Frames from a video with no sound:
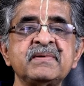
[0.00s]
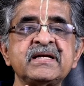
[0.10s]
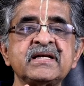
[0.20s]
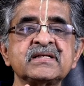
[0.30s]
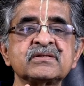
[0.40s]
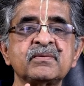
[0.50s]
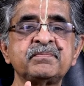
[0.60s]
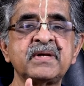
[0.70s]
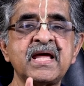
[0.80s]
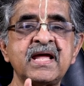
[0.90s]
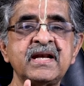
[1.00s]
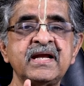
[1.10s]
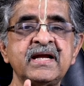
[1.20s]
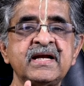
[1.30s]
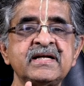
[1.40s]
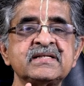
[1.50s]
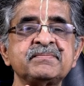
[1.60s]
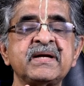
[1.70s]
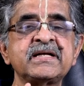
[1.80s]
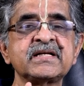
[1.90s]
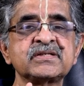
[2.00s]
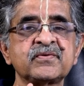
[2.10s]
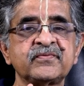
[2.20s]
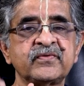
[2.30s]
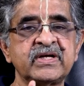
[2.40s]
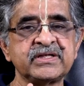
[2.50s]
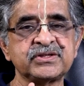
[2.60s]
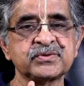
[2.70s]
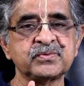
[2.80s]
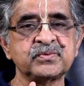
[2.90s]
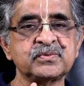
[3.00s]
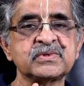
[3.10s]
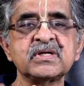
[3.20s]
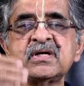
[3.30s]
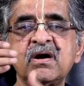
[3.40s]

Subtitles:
matrix of planets, matrix of virtues,